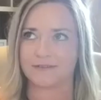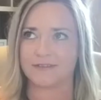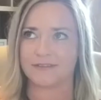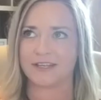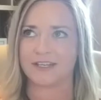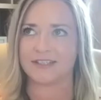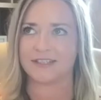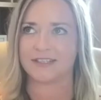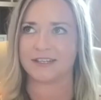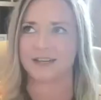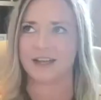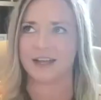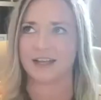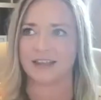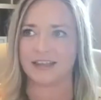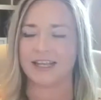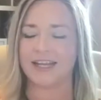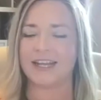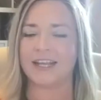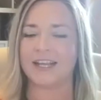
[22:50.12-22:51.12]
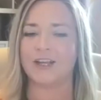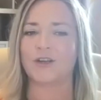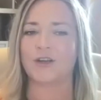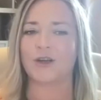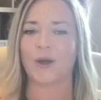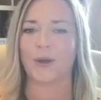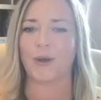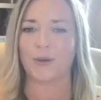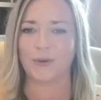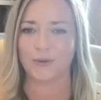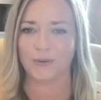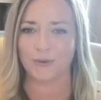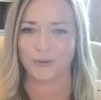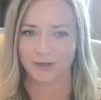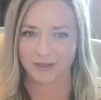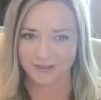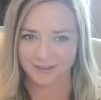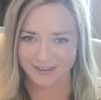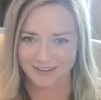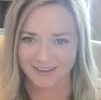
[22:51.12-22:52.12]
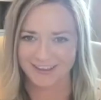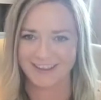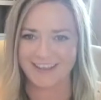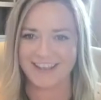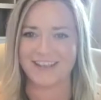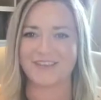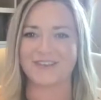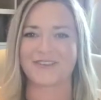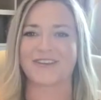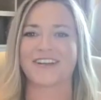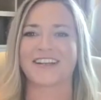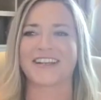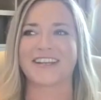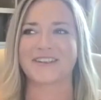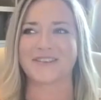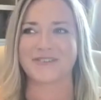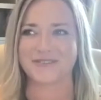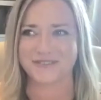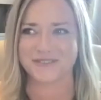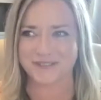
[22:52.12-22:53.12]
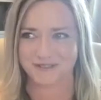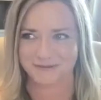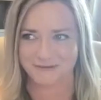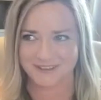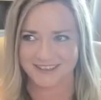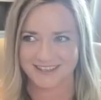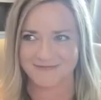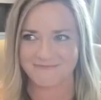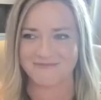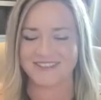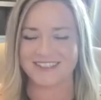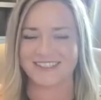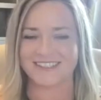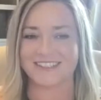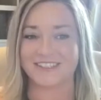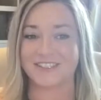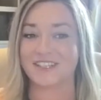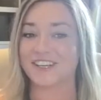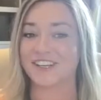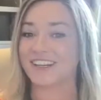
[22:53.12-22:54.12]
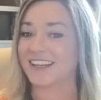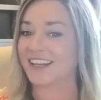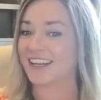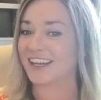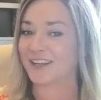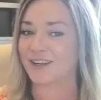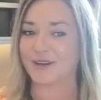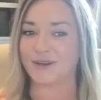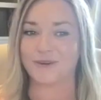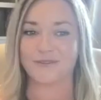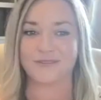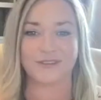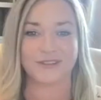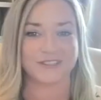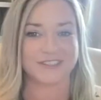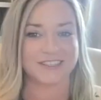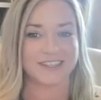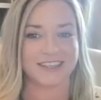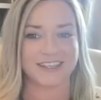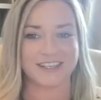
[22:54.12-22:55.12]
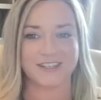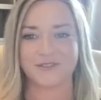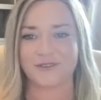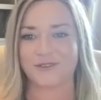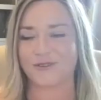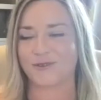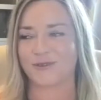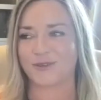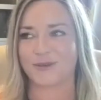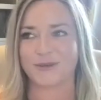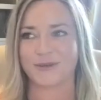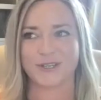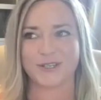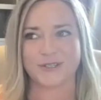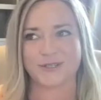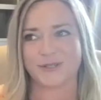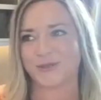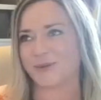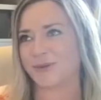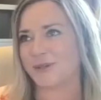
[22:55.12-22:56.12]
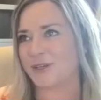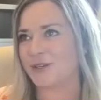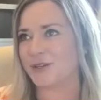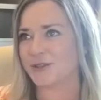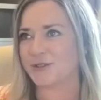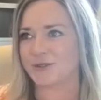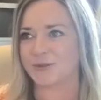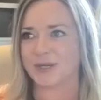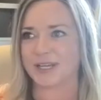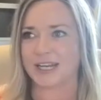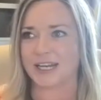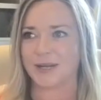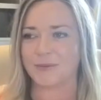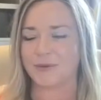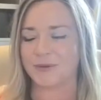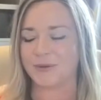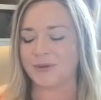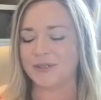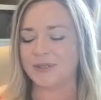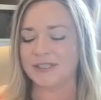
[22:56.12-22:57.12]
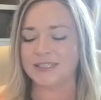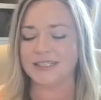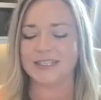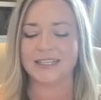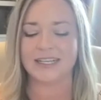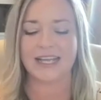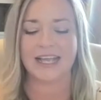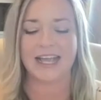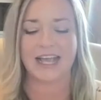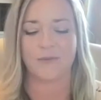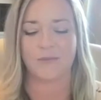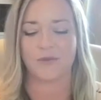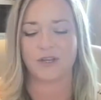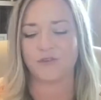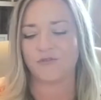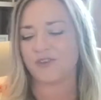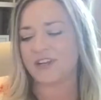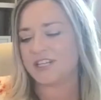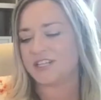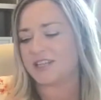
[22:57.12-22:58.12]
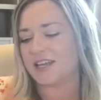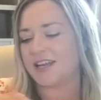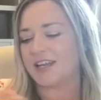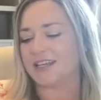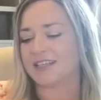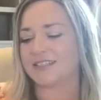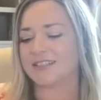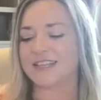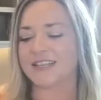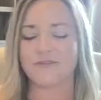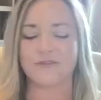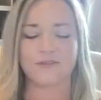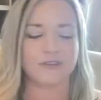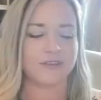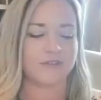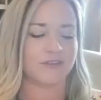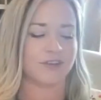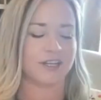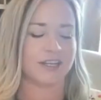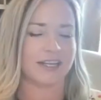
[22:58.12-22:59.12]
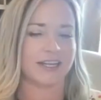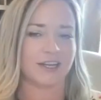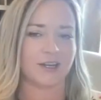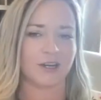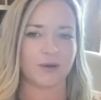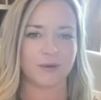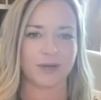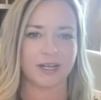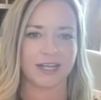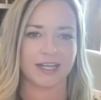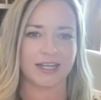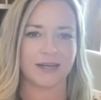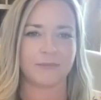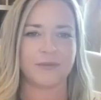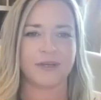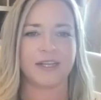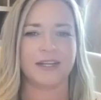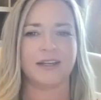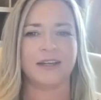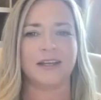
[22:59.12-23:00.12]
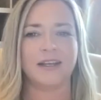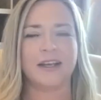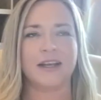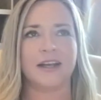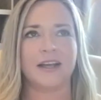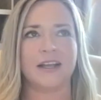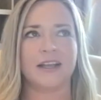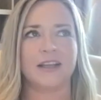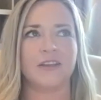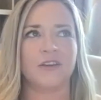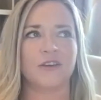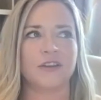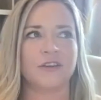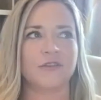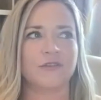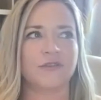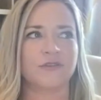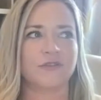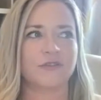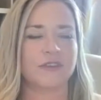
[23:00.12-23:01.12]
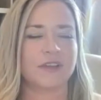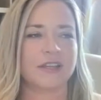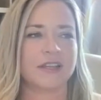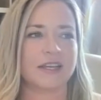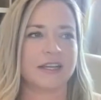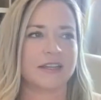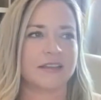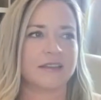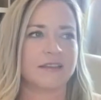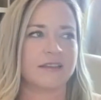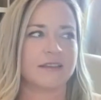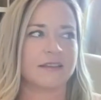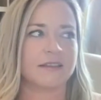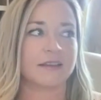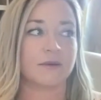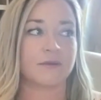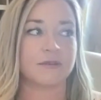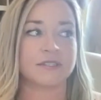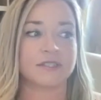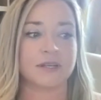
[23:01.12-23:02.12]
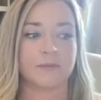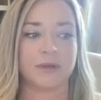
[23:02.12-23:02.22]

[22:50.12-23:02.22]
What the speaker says: there's a letting go that you're going to get used to within business. You got to let go of lots of things you thought you were going to do and you're not doing anymore. And when you reach that next level, you've got to let go again. But a lot of like, there were some